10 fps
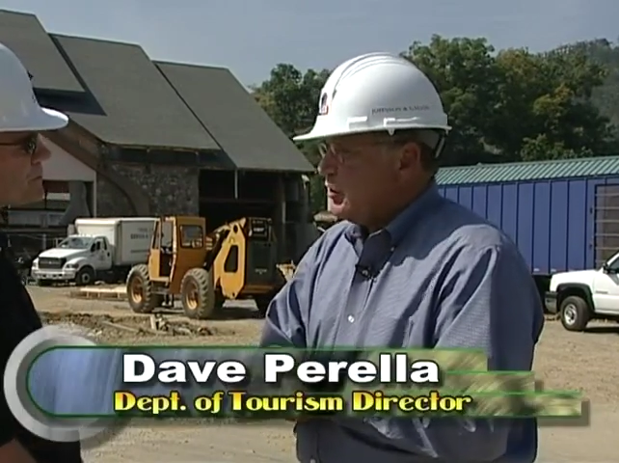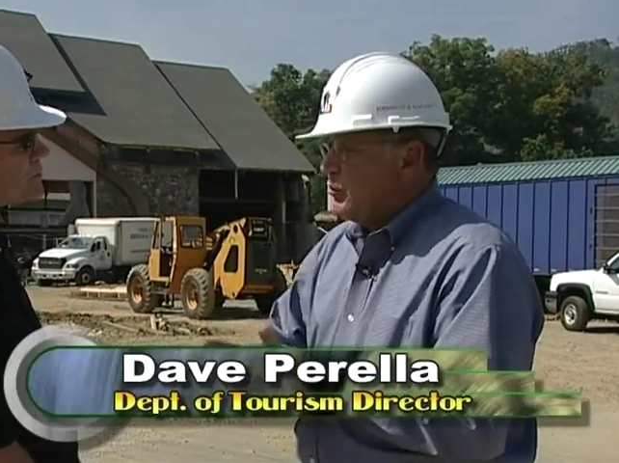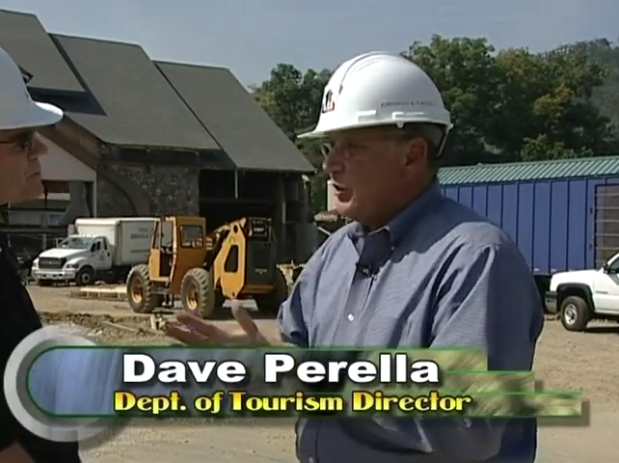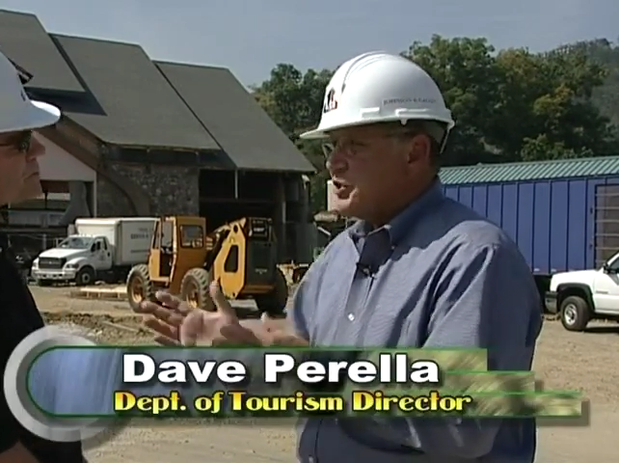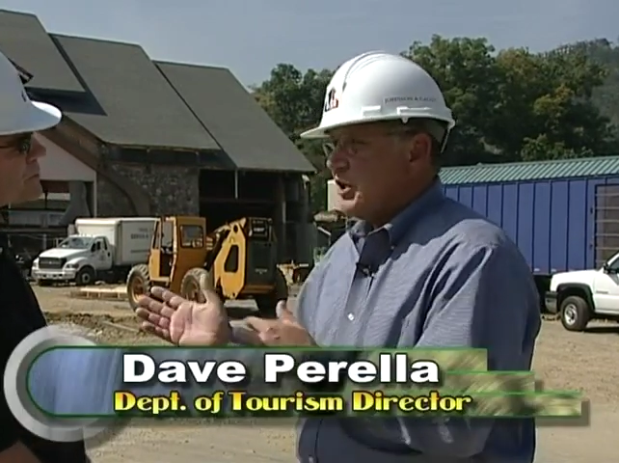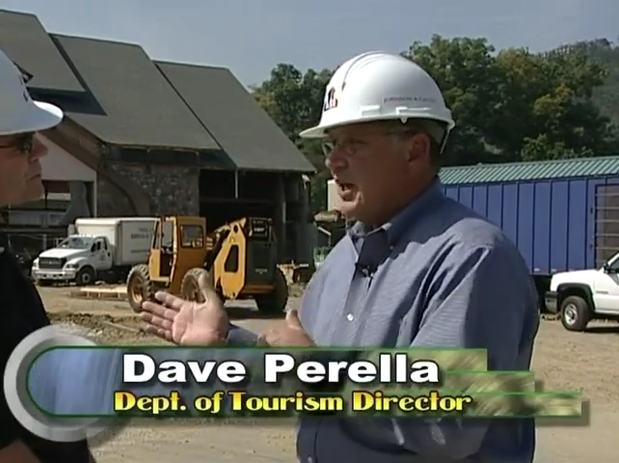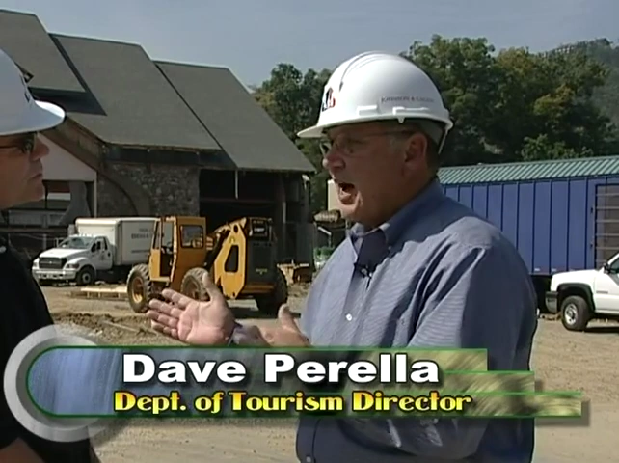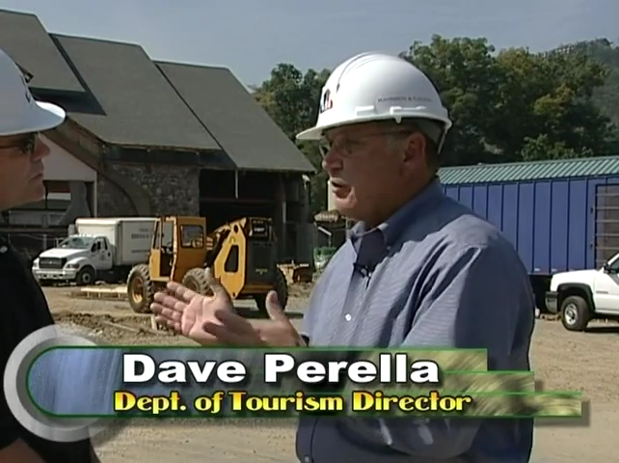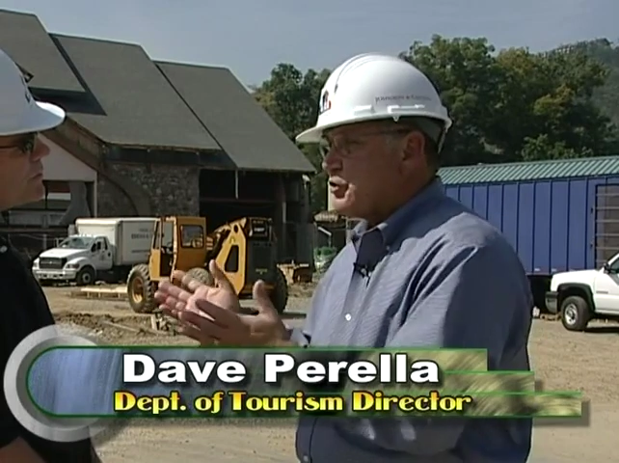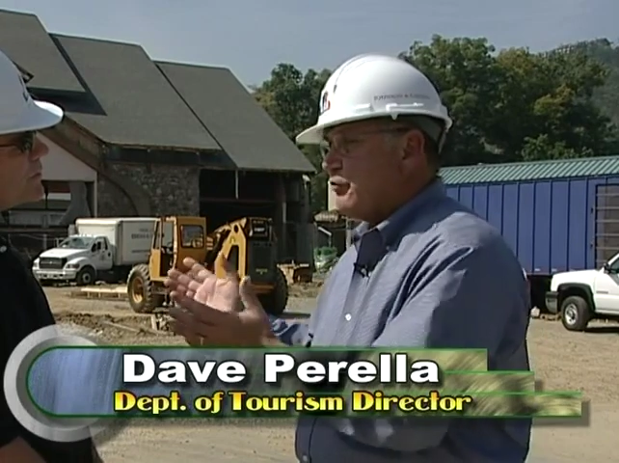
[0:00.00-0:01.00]
which
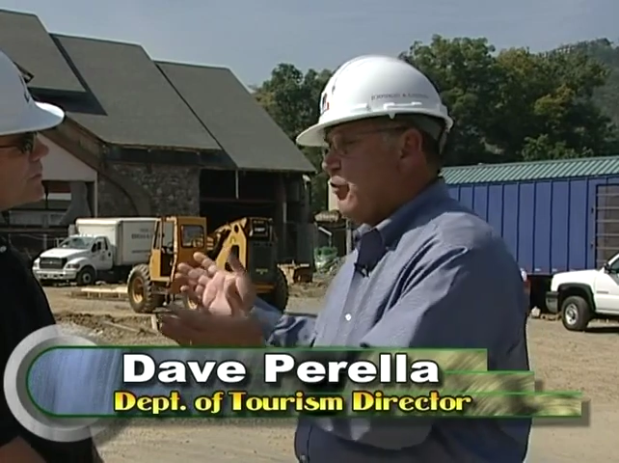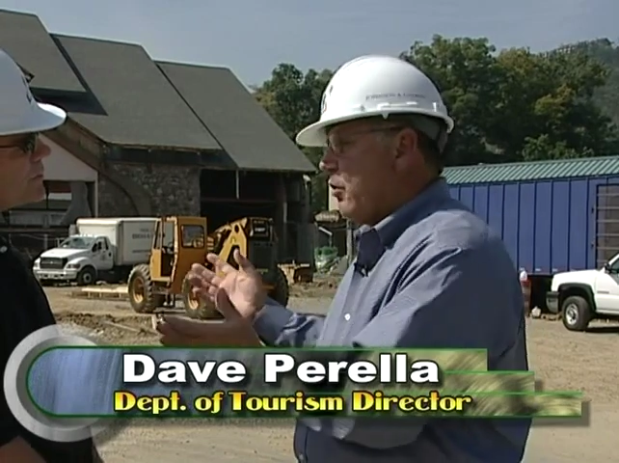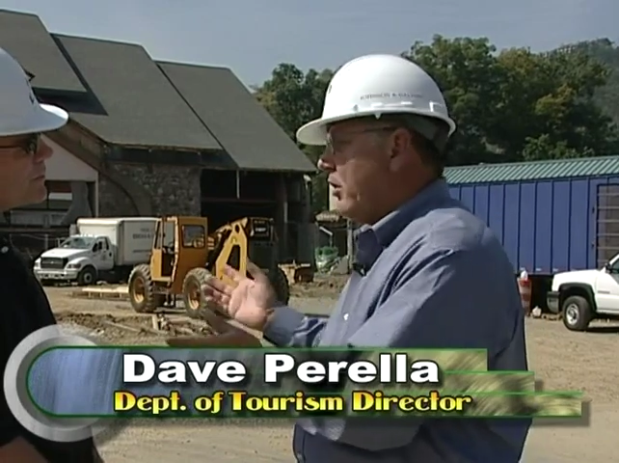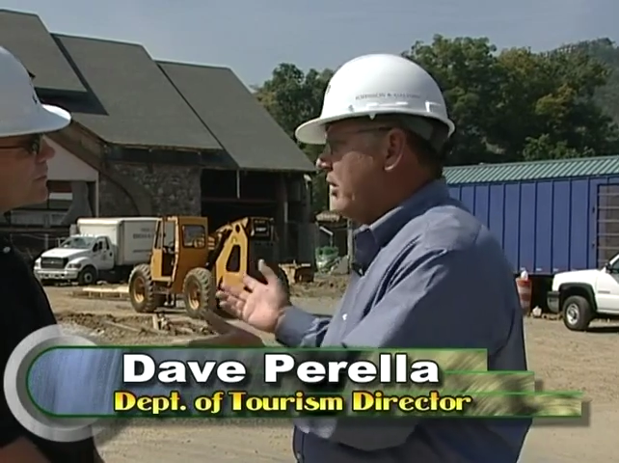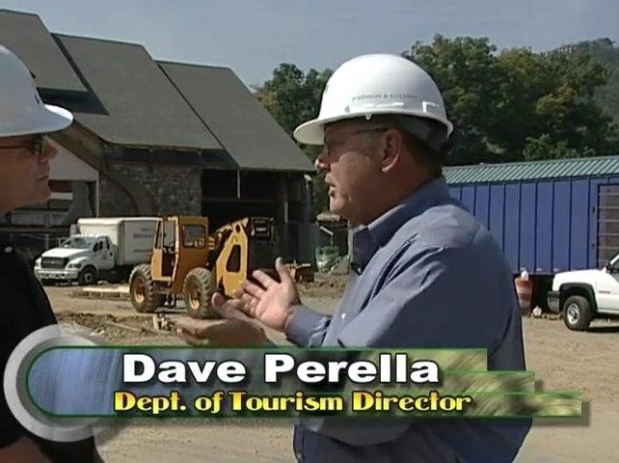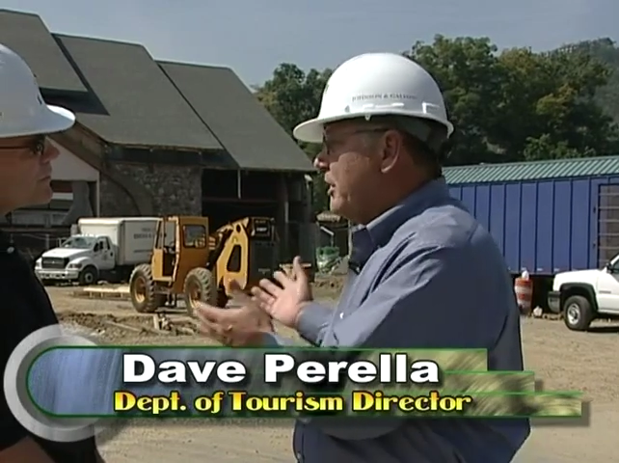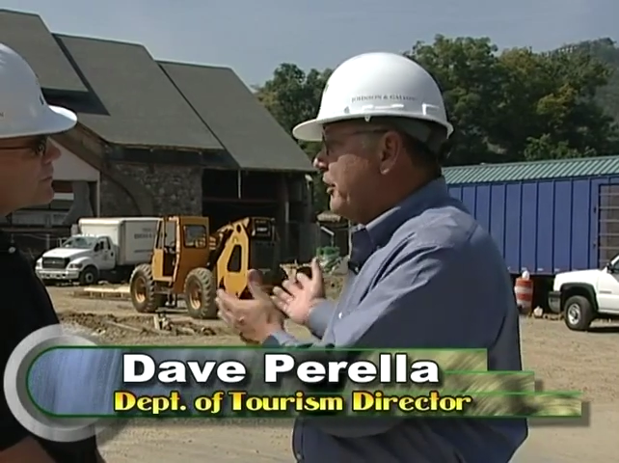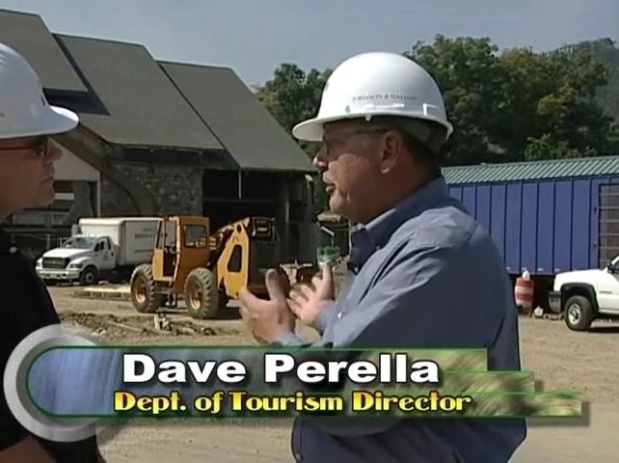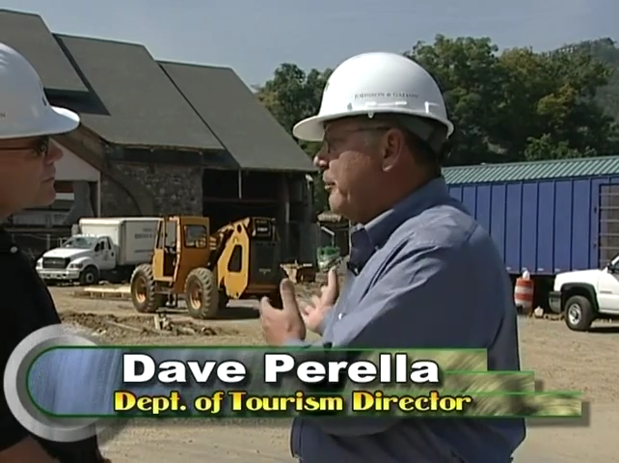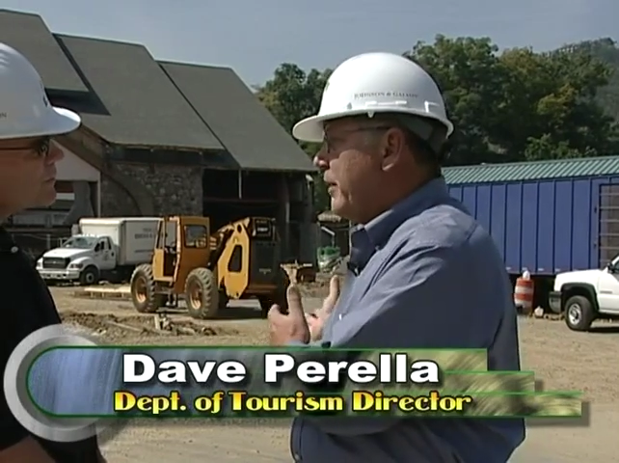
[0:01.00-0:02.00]
allows for
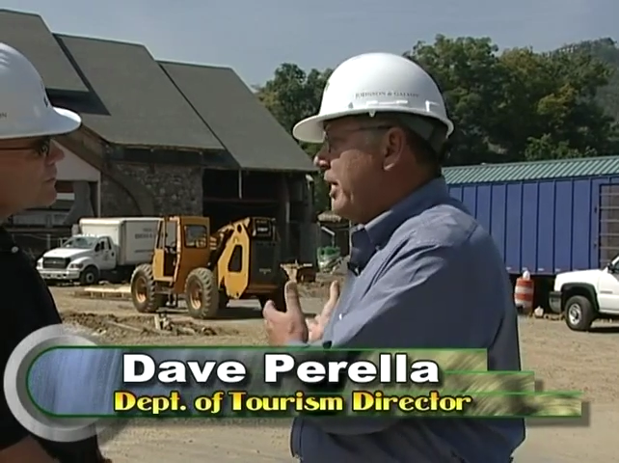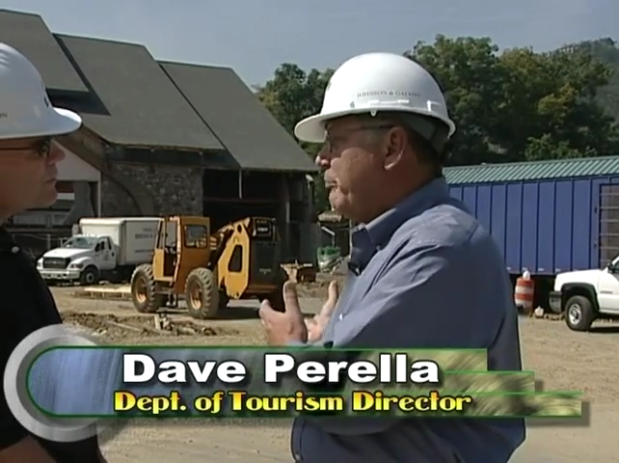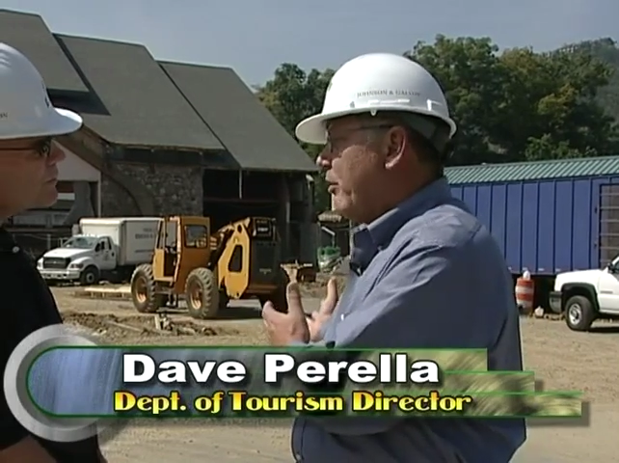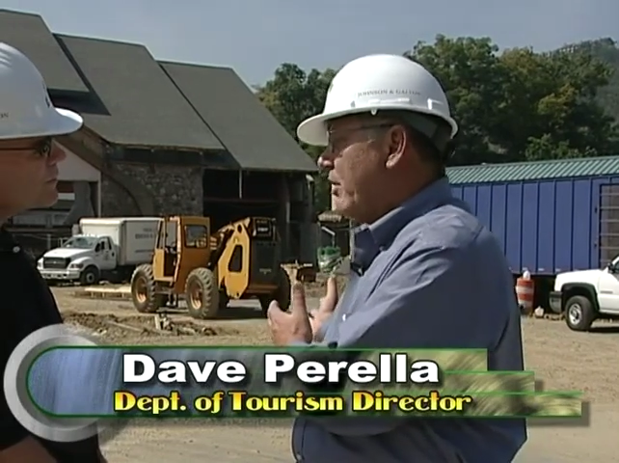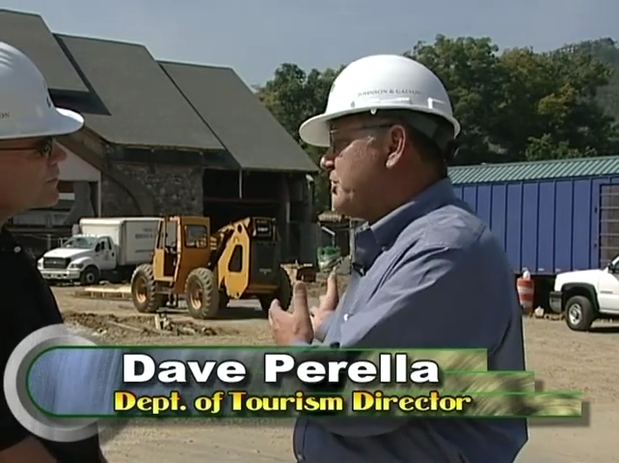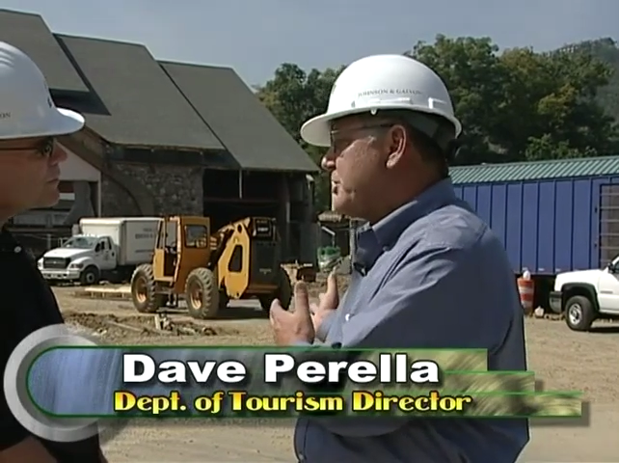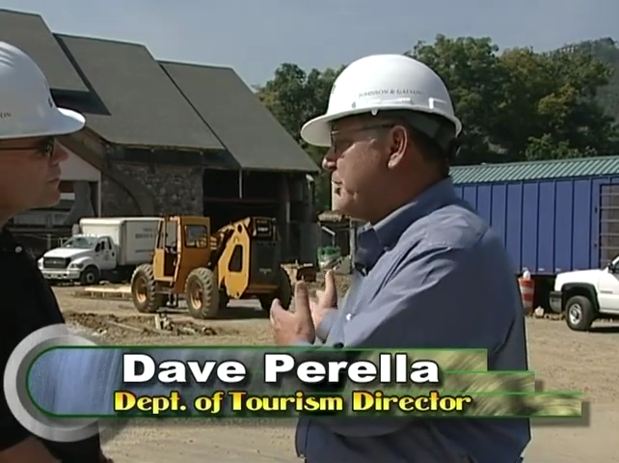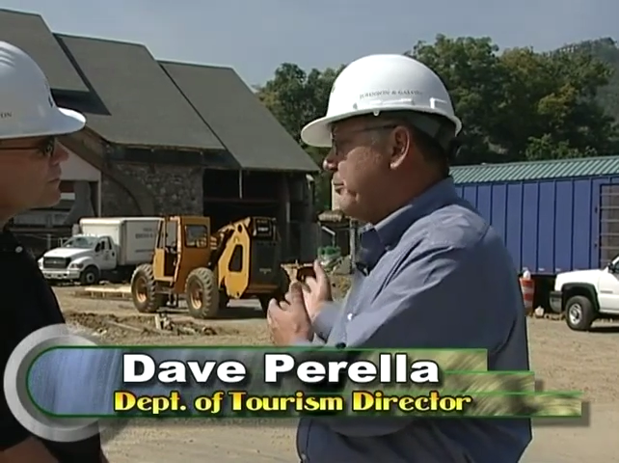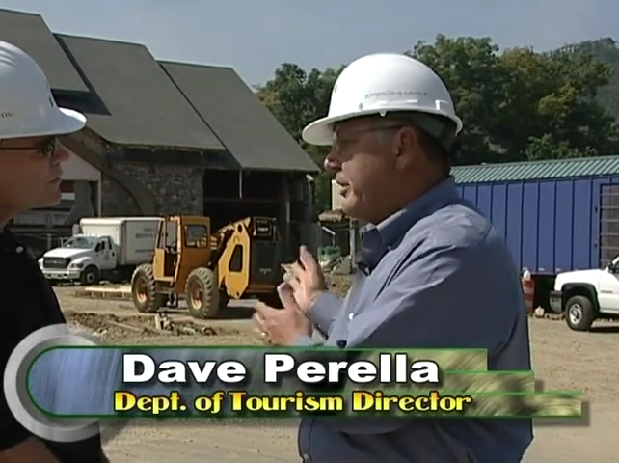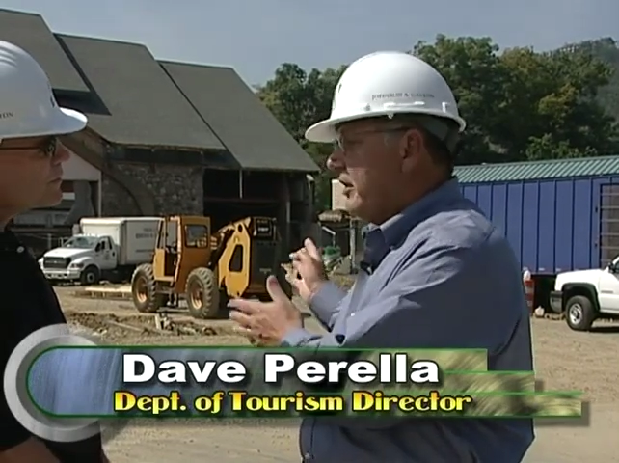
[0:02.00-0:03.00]
the main parts of
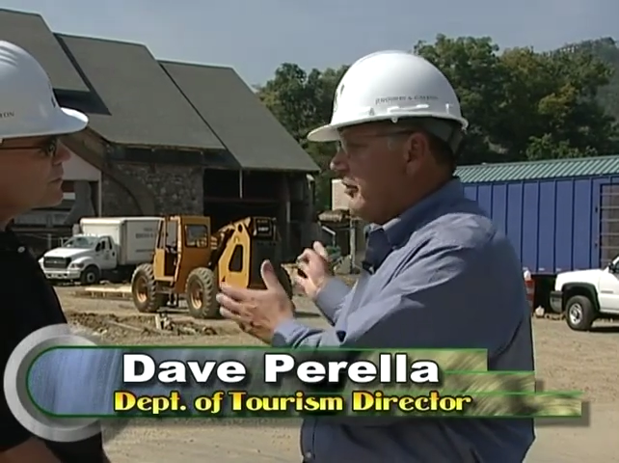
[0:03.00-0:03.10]
the meal,